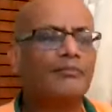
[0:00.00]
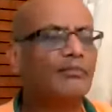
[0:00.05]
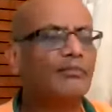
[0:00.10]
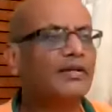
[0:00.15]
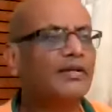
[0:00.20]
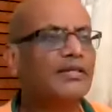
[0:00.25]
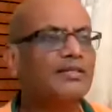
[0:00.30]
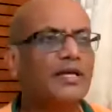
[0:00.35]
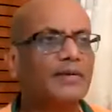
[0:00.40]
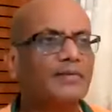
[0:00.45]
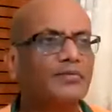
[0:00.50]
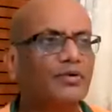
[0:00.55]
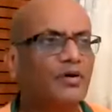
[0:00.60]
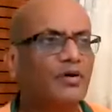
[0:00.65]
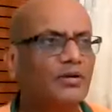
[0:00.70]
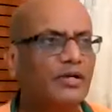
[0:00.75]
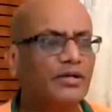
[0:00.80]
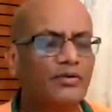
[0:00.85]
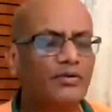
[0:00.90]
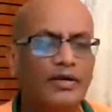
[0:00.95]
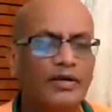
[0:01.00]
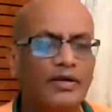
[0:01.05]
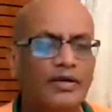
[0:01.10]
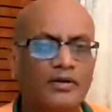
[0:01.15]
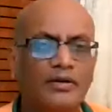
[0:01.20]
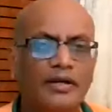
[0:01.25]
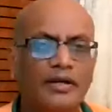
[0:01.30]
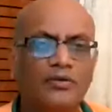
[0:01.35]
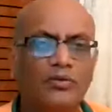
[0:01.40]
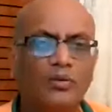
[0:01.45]
but he's absconding. You
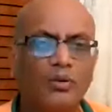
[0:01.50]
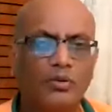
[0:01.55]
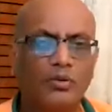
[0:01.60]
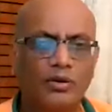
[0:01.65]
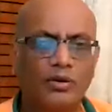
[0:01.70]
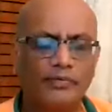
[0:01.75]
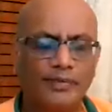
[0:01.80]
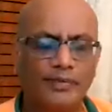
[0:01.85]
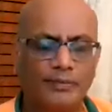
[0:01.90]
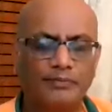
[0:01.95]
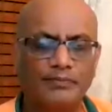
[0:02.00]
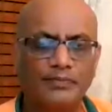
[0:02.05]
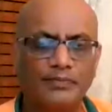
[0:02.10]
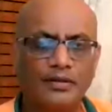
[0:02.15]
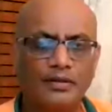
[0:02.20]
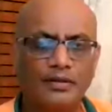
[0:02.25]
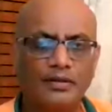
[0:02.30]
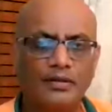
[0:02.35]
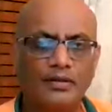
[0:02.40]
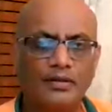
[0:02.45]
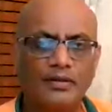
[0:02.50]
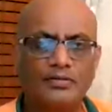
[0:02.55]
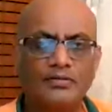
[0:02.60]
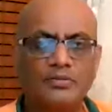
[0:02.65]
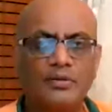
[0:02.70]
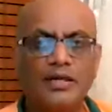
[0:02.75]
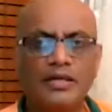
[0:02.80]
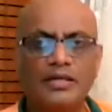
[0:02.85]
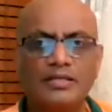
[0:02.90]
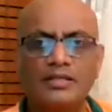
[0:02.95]
cannot get hold of him.
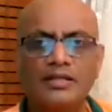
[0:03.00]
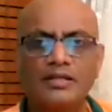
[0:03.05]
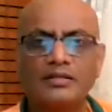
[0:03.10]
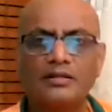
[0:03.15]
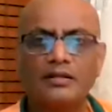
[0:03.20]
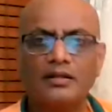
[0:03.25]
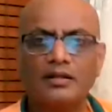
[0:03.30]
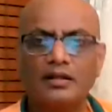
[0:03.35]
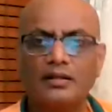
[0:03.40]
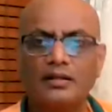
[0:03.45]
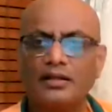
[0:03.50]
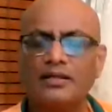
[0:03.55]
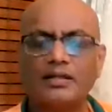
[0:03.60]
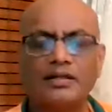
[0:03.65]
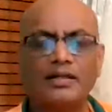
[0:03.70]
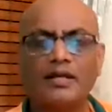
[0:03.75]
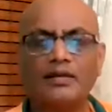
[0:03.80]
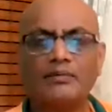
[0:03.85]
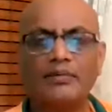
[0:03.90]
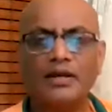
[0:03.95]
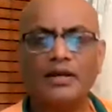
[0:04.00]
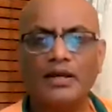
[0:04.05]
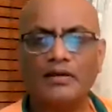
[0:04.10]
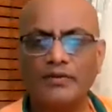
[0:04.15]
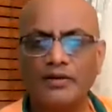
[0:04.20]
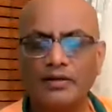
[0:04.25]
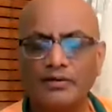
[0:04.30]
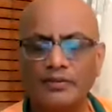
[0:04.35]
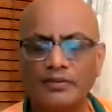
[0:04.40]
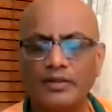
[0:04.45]
So is it that he can
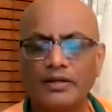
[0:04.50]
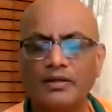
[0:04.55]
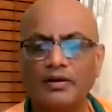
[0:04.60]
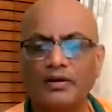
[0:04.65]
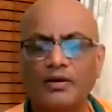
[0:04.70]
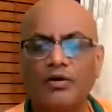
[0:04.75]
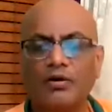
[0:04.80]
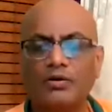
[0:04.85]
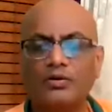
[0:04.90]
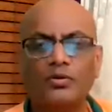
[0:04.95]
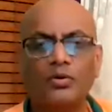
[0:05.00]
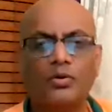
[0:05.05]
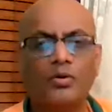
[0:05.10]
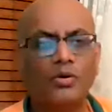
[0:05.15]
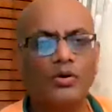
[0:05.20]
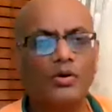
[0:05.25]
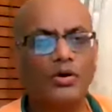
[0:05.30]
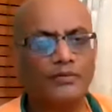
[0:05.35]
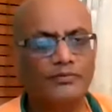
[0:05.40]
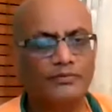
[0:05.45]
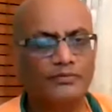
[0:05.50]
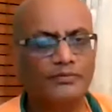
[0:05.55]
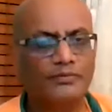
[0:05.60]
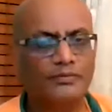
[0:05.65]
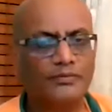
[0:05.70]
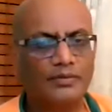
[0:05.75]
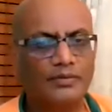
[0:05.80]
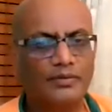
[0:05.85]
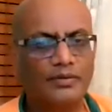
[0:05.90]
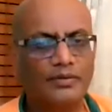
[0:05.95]
never be got hold of?
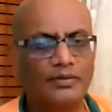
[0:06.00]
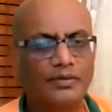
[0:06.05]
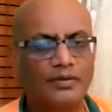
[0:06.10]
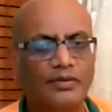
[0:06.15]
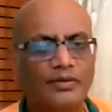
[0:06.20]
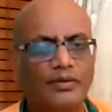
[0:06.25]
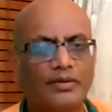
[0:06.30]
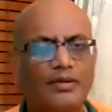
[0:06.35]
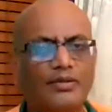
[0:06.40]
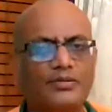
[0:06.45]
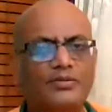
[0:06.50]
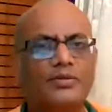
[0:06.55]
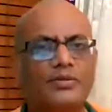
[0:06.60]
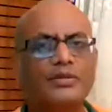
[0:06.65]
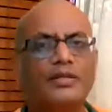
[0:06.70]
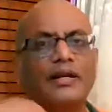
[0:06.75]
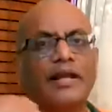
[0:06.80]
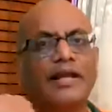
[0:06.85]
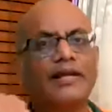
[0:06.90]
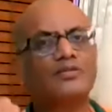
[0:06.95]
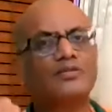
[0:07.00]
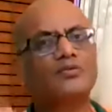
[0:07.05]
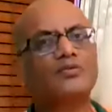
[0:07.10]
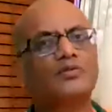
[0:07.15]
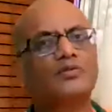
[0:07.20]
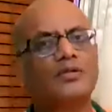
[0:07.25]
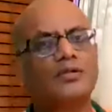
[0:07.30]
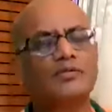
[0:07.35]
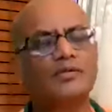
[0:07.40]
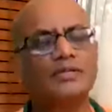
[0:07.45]
So the next
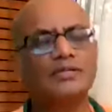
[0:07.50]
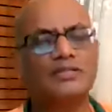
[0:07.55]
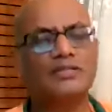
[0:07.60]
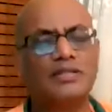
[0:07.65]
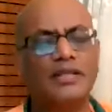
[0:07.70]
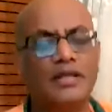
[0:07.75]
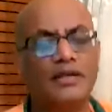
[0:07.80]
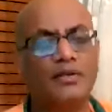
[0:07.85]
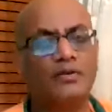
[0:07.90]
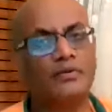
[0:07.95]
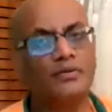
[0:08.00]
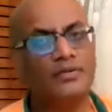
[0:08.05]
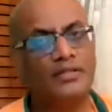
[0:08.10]
sutra will say, no,